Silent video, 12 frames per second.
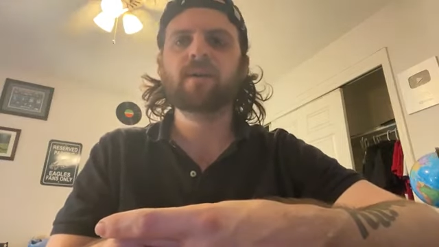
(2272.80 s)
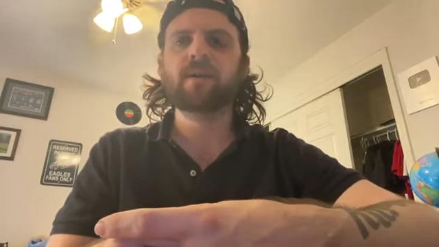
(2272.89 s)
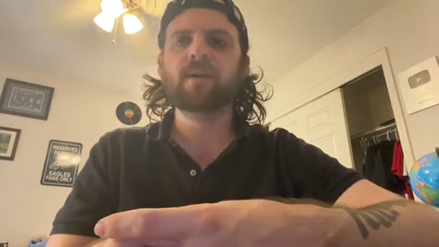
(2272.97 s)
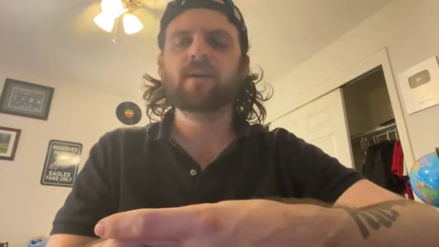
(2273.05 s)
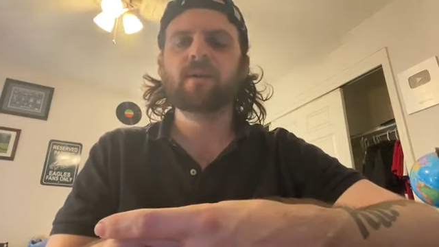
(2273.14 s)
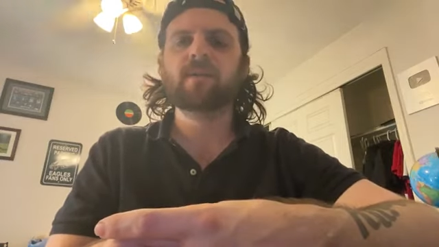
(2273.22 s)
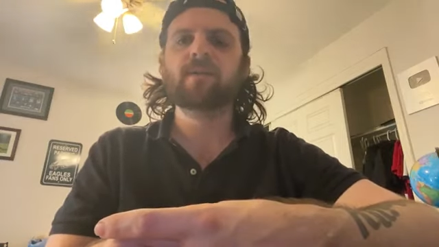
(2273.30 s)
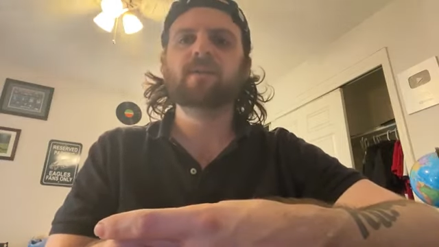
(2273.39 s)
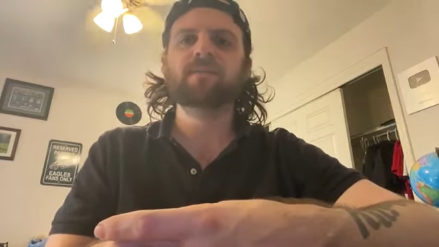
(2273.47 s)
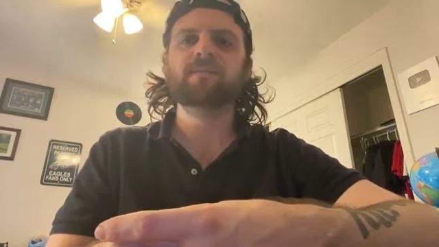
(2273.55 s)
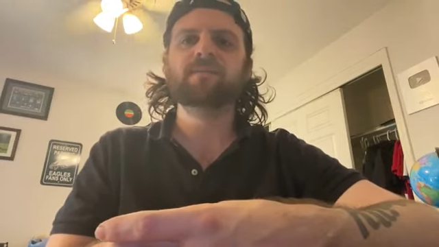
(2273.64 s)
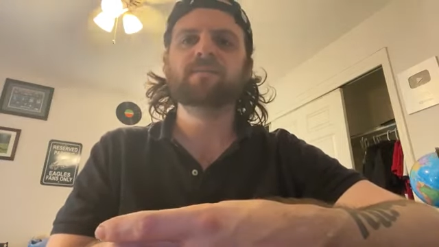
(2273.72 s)

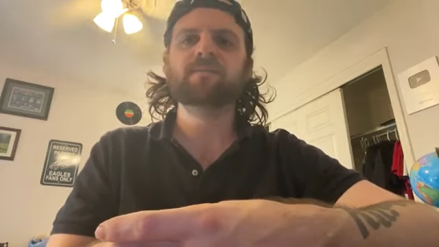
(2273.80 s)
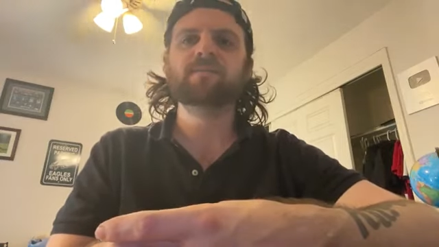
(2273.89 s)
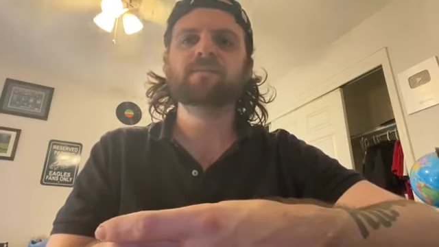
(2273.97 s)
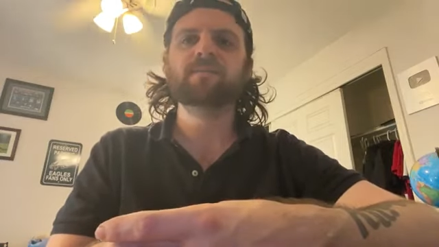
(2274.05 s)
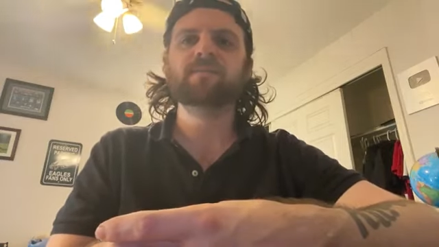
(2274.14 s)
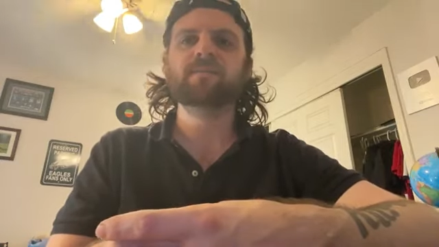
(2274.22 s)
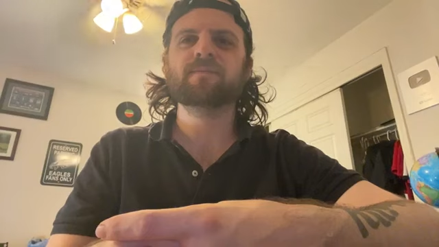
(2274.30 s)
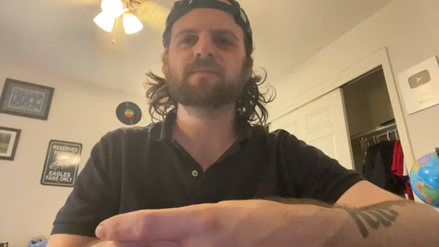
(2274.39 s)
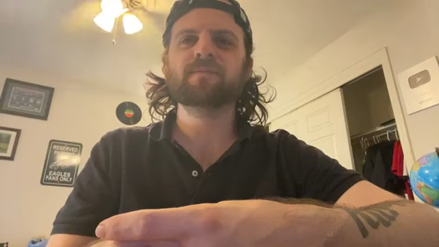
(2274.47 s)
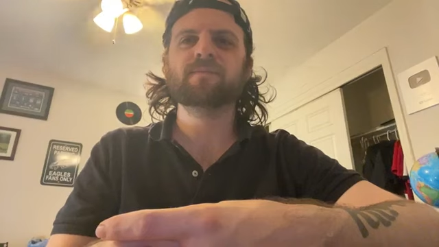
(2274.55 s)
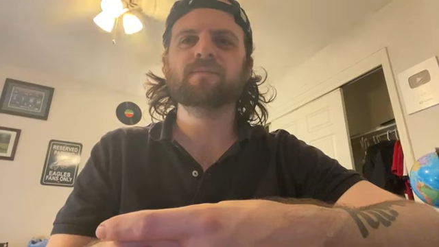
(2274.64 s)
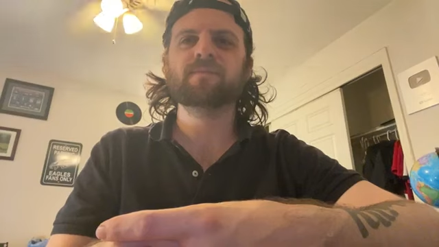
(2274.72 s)

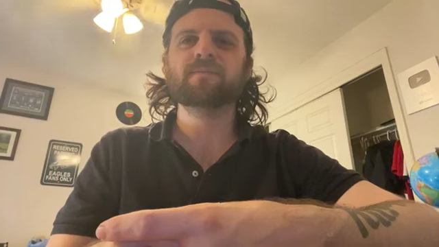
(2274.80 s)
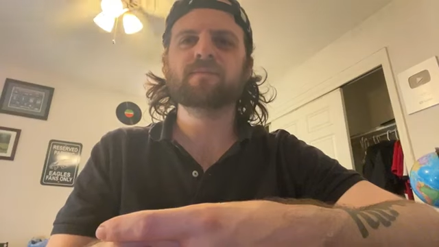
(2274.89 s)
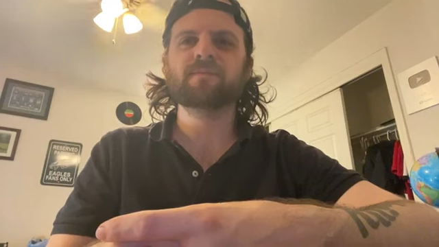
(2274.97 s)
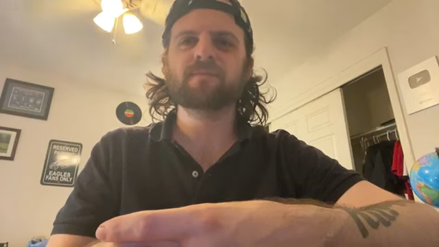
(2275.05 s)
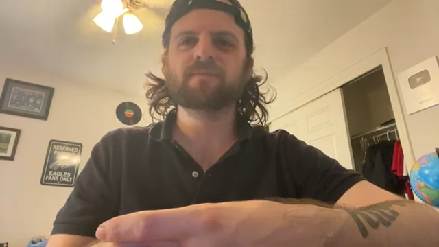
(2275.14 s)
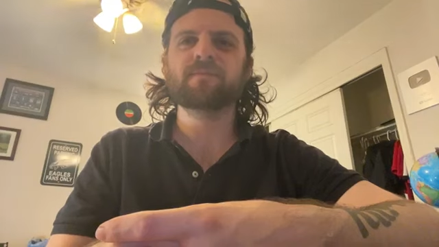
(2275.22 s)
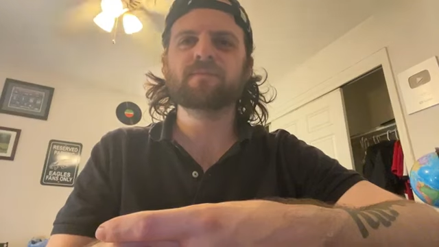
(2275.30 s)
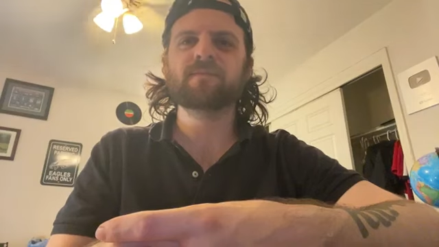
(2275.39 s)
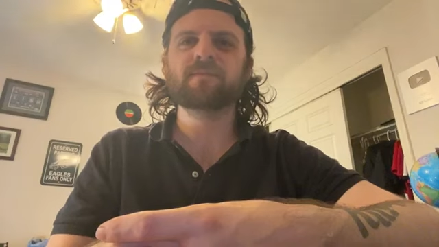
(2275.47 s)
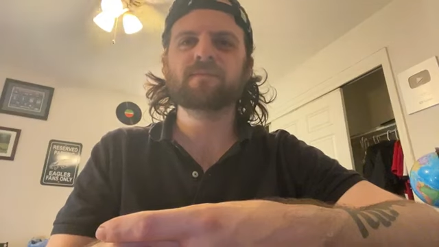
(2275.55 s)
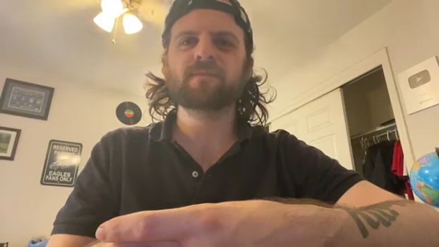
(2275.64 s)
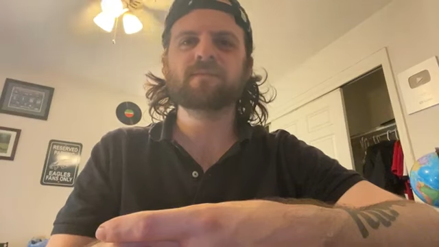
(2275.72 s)

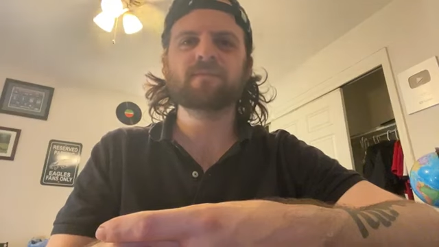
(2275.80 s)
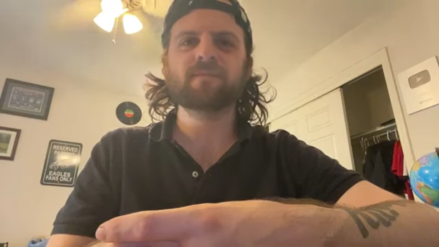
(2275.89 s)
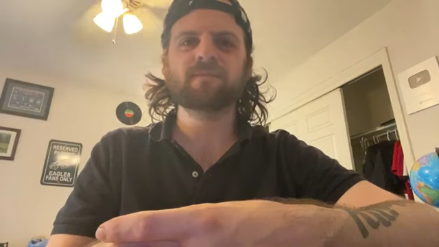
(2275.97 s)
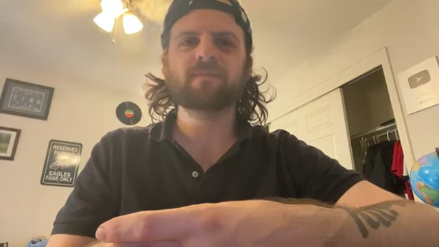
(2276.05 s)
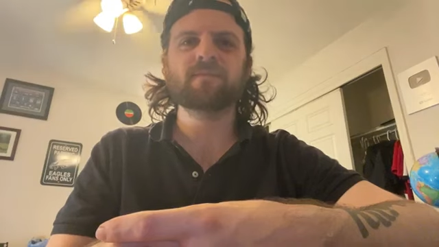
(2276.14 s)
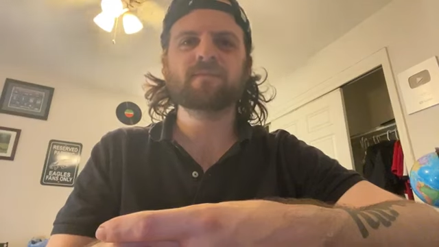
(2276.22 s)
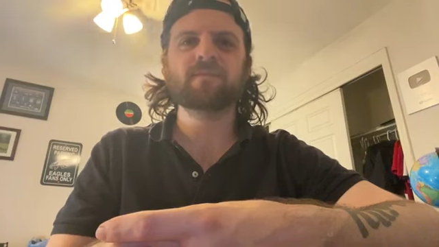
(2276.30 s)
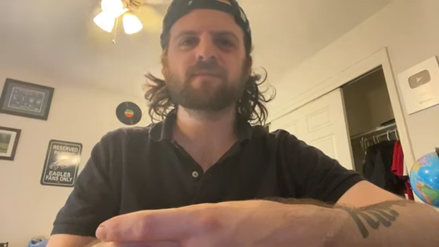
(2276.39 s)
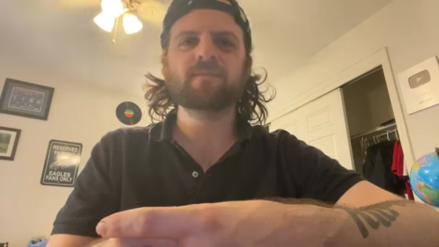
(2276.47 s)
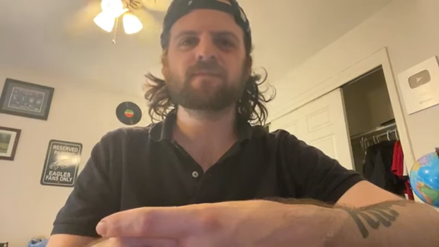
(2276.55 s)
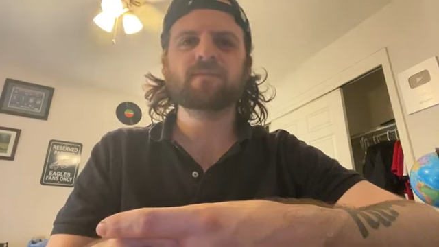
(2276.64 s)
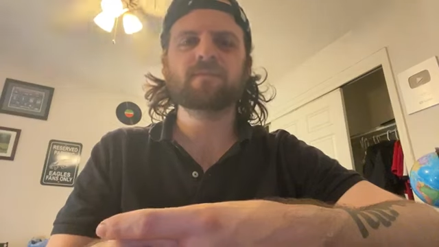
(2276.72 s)

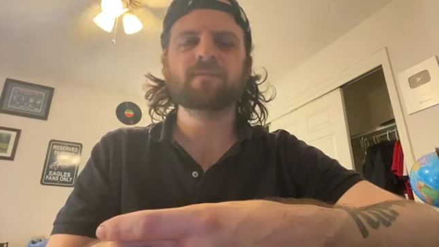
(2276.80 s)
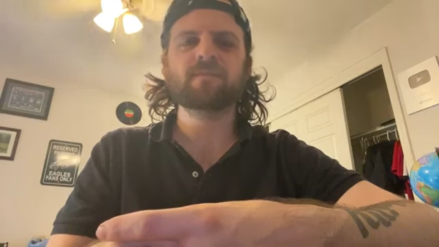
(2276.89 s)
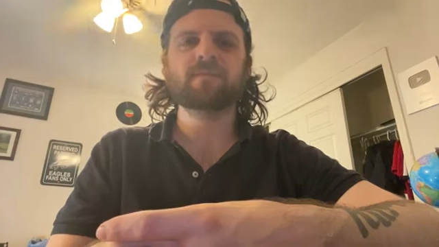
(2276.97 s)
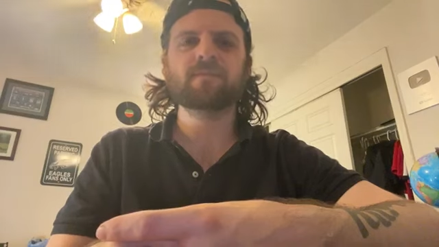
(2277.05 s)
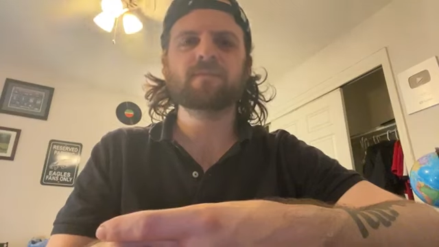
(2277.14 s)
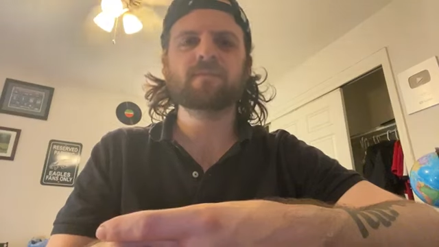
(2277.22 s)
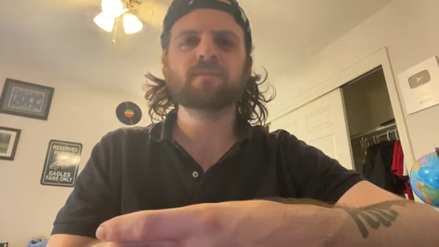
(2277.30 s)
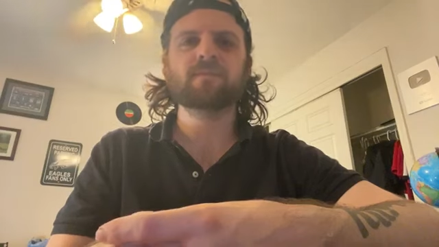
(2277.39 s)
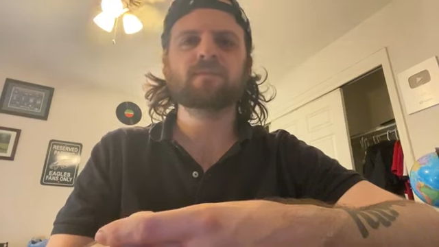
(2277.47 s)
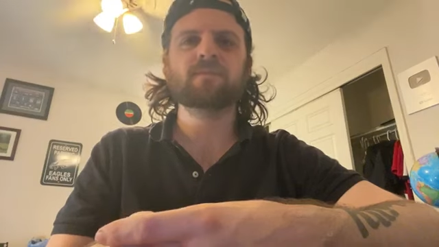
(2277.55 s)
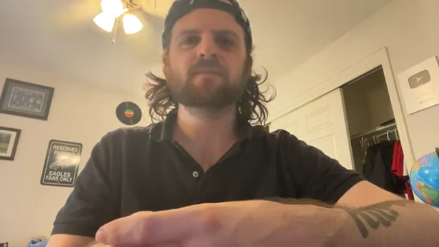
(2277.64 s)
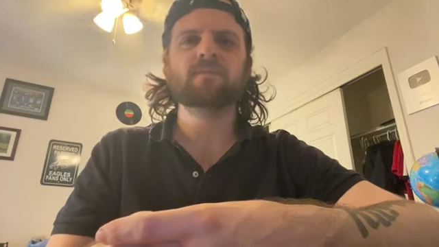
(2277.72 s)

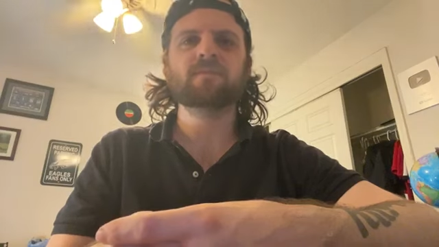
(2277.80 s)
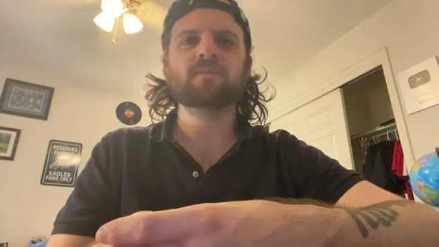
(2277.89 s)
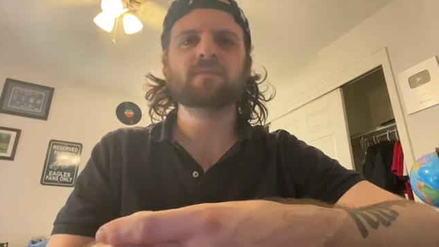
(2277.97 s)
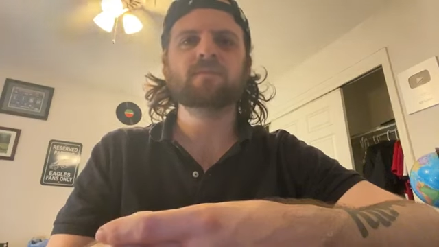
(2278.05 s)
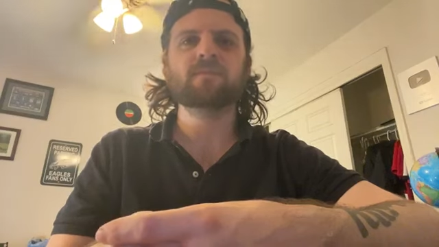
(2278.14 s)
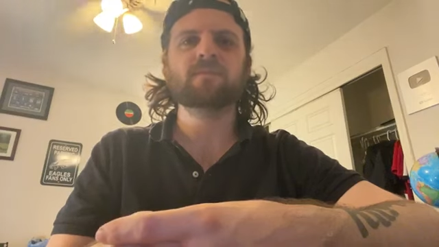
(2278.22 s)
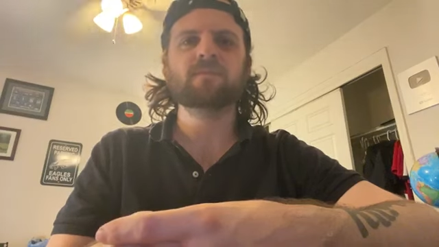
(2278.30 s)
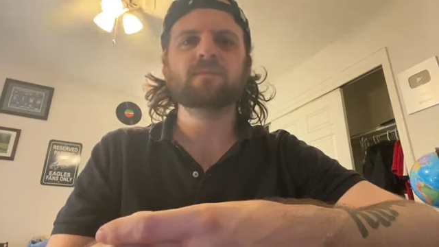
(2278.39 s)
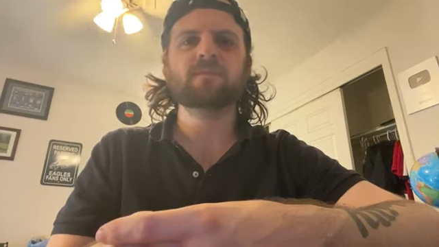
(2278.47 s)
Nothing is said.